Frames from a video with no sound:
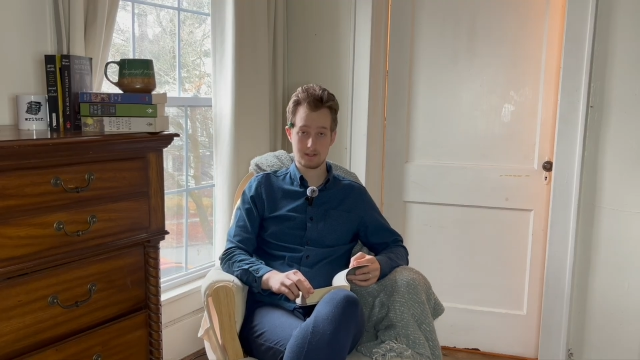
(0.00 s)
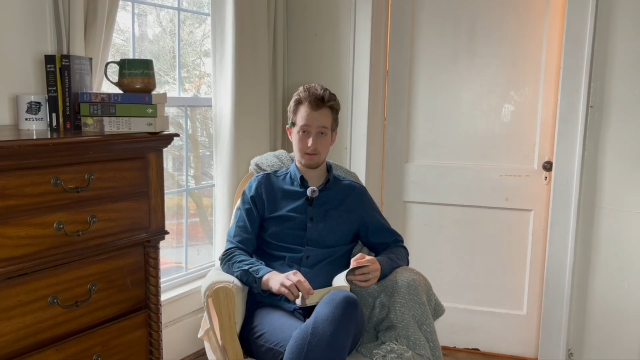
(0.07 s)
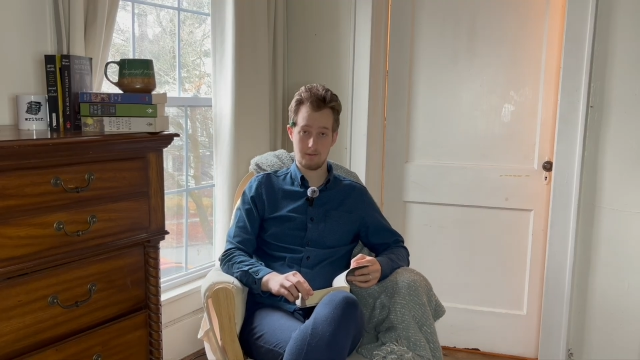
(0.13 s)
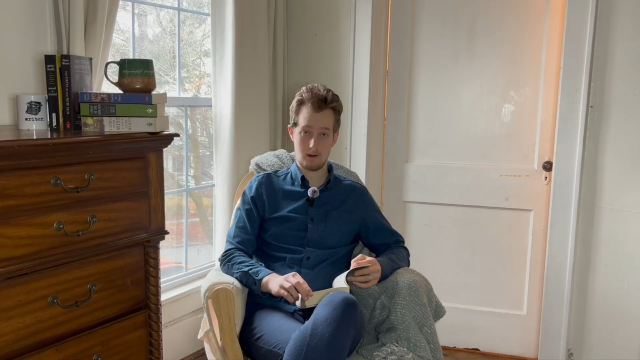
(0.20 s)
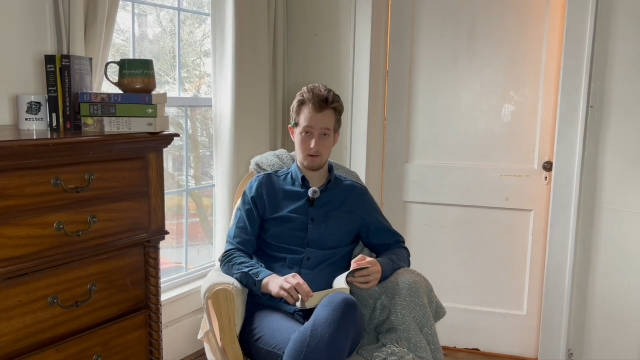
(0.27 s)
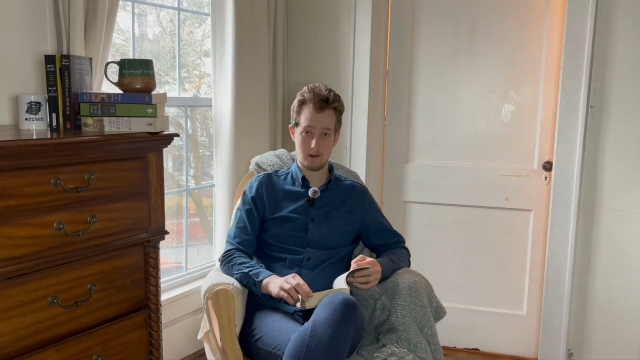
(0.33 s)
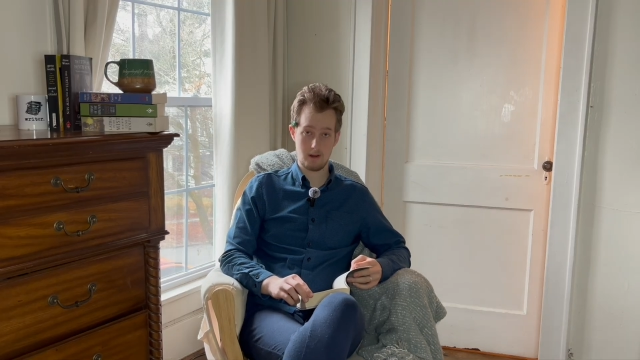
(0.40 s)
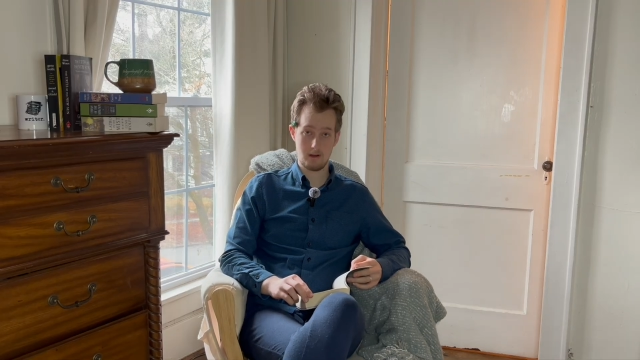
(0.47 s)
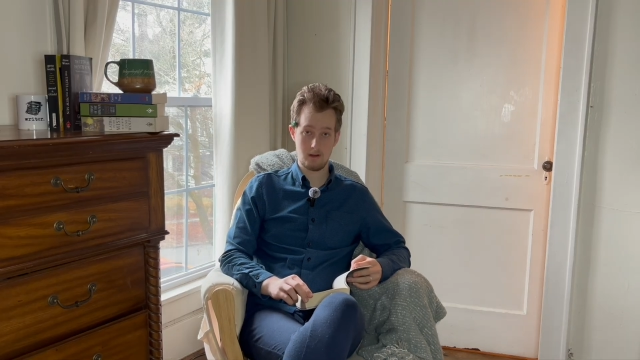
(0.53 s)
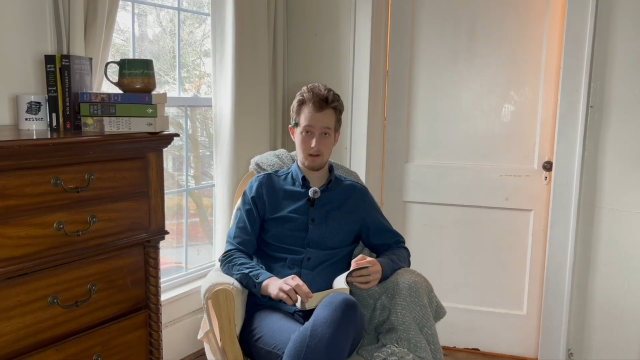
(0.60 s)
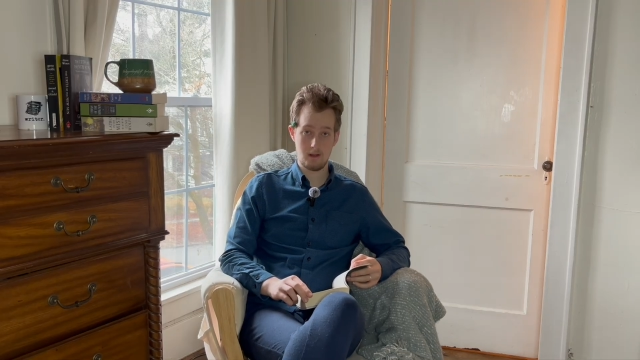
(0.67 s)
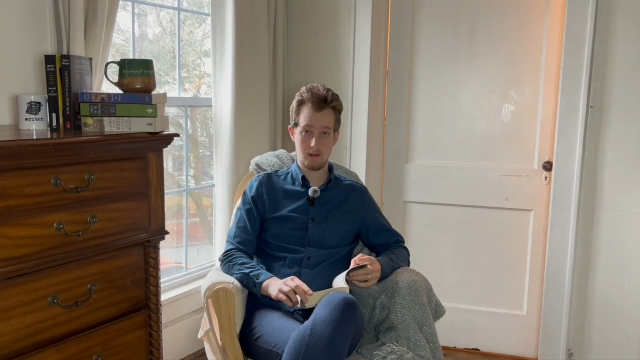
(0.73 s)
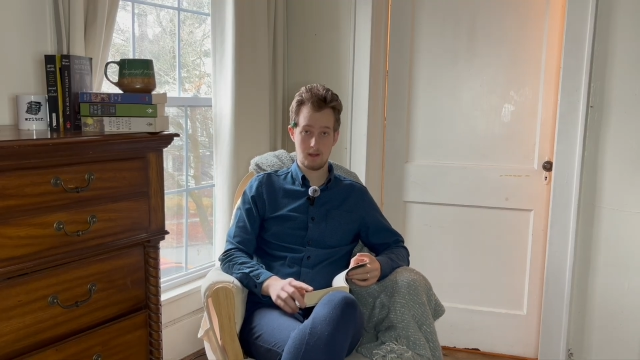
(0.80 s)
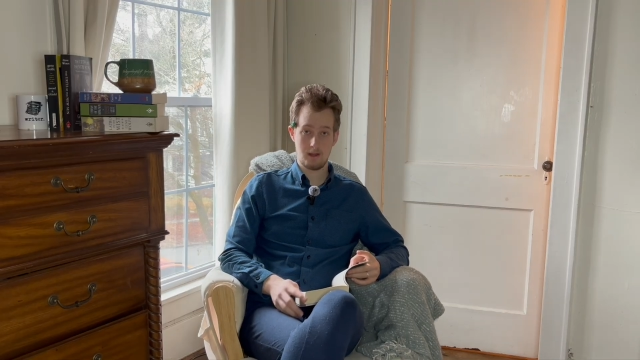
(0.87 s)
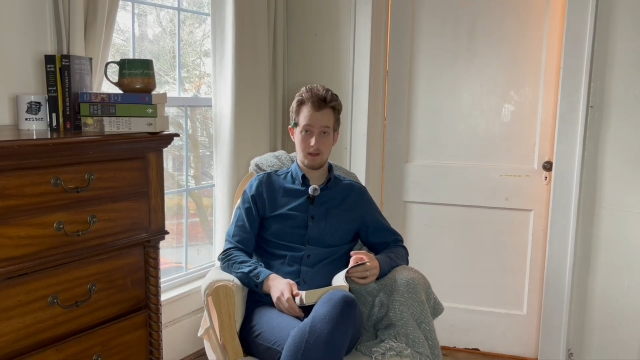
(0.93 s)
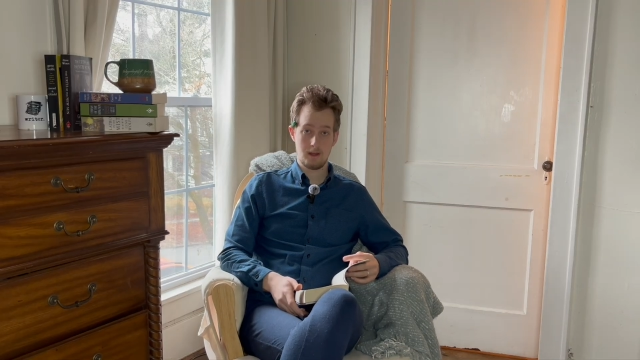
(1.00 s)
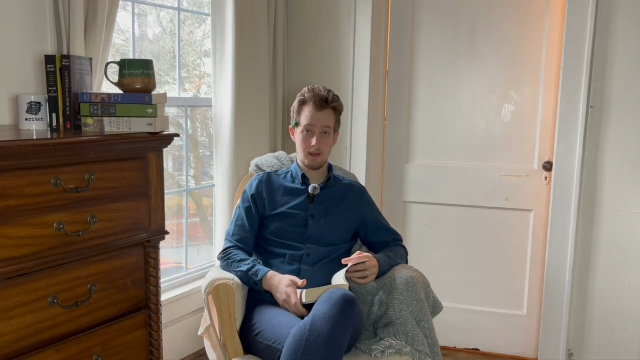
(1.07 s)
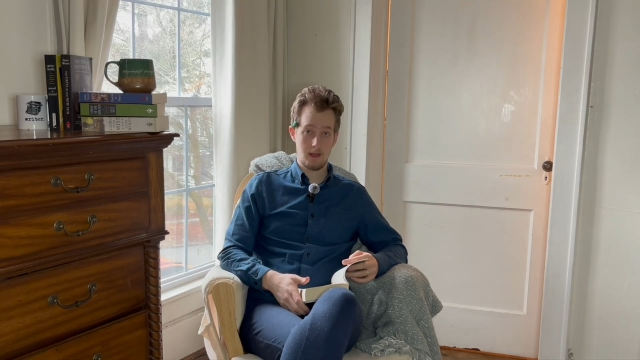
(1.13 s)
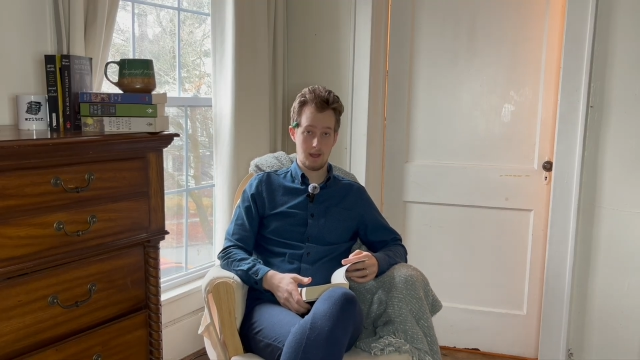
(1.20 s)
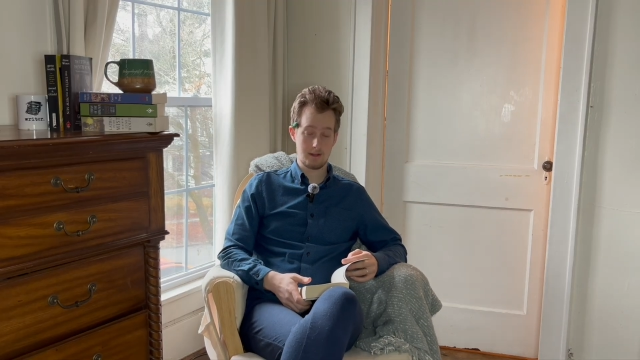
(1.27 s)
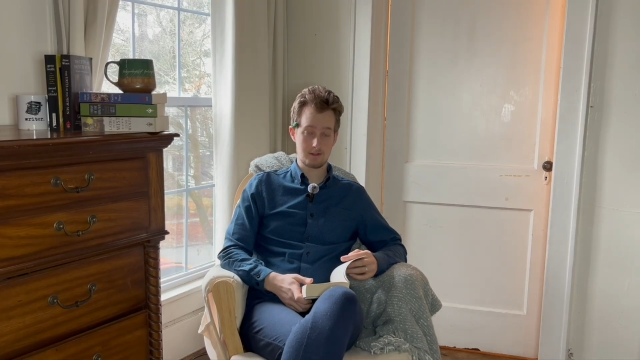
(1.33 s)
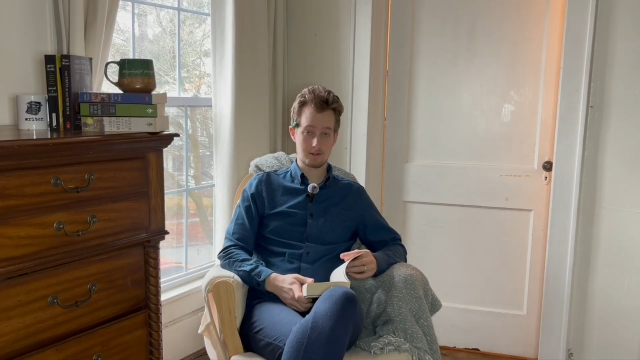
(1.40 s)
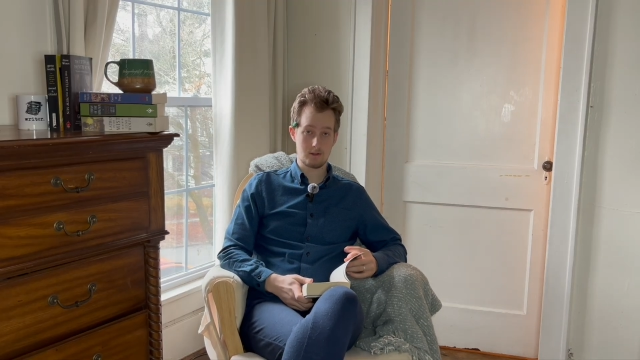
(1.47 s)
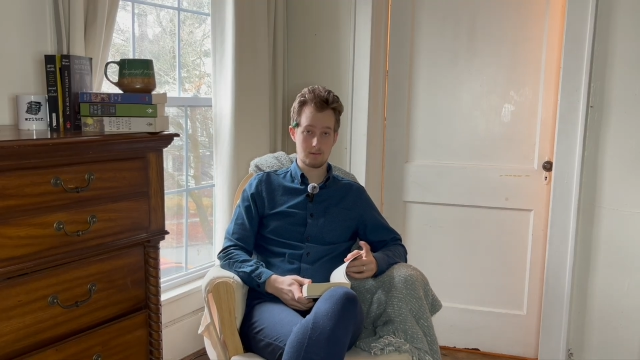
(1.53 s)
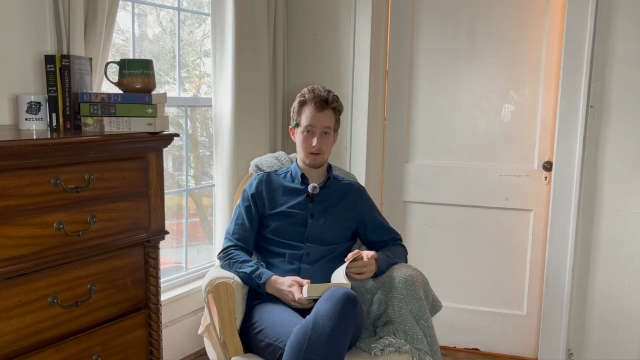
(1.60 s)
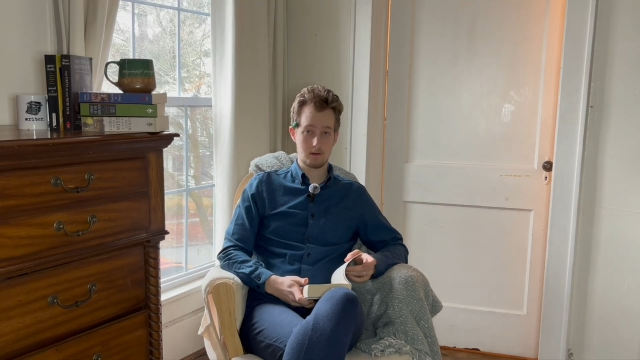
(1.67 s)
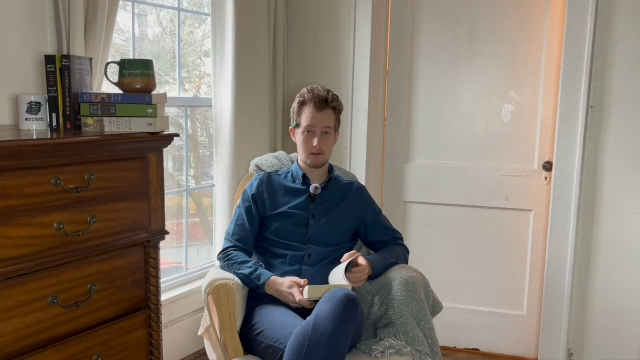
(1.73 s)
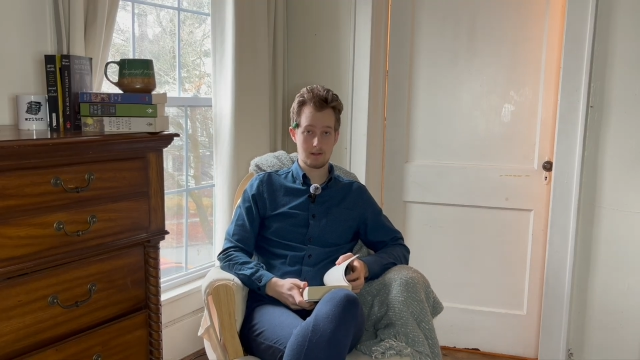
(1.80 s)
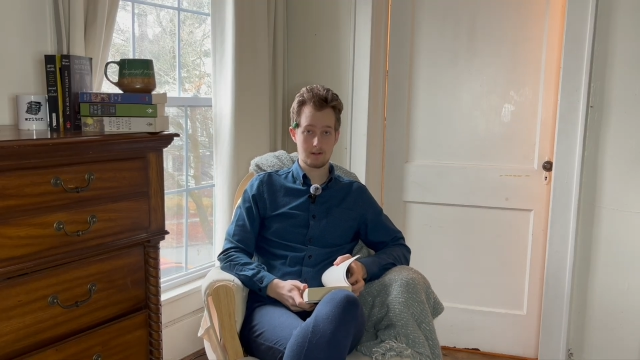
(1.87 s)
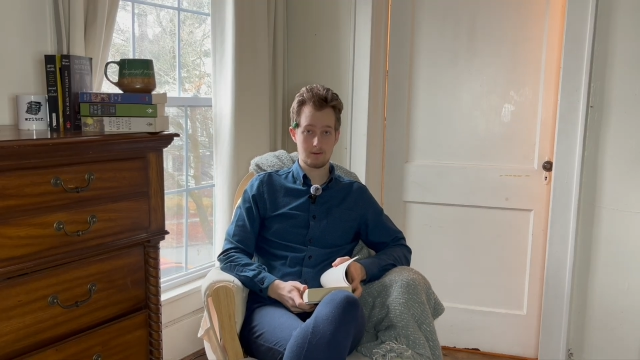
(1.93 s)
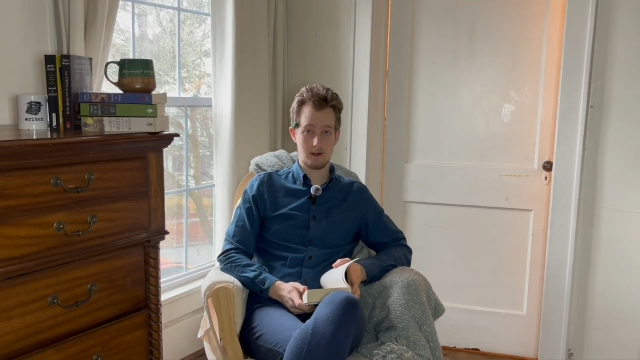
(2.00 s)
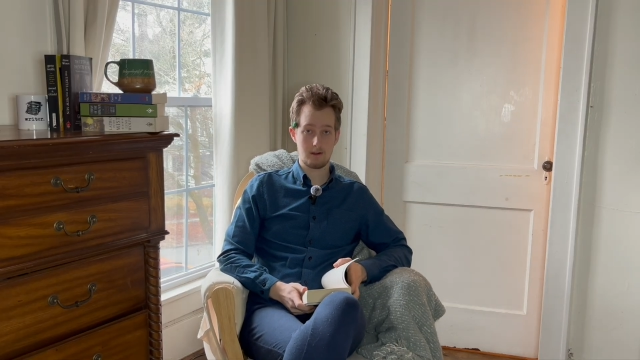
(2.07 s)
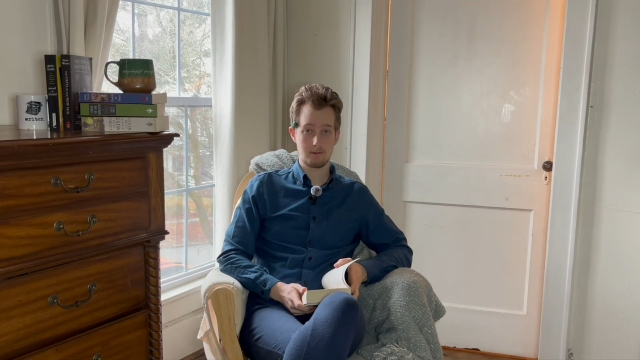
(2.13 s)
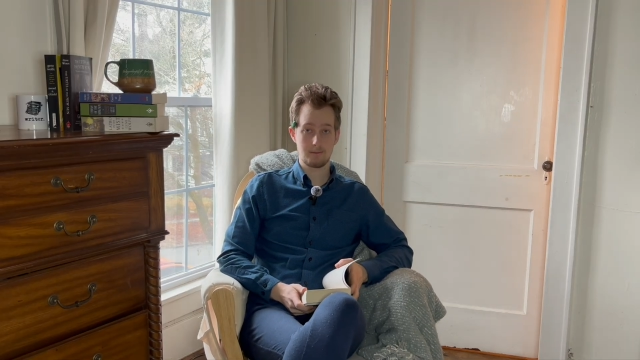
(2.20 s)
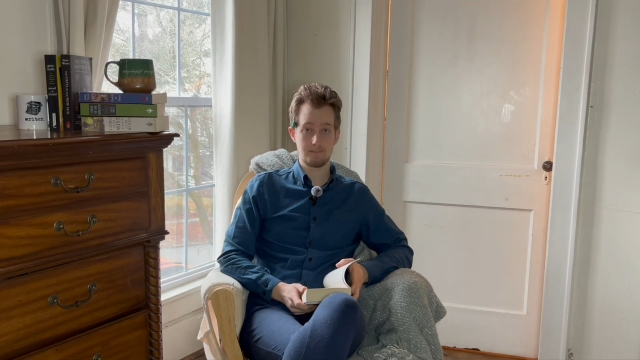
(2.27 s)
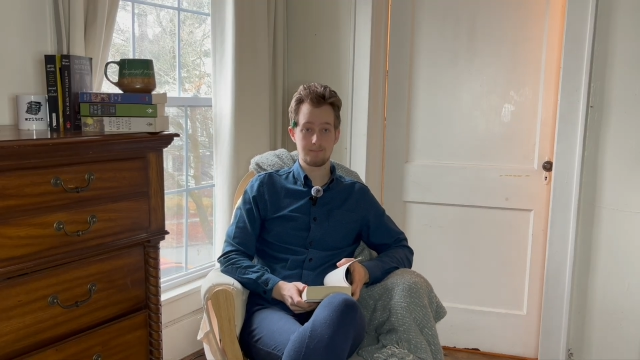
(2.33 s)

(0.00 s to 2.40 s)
Severian, had so nearly drowned."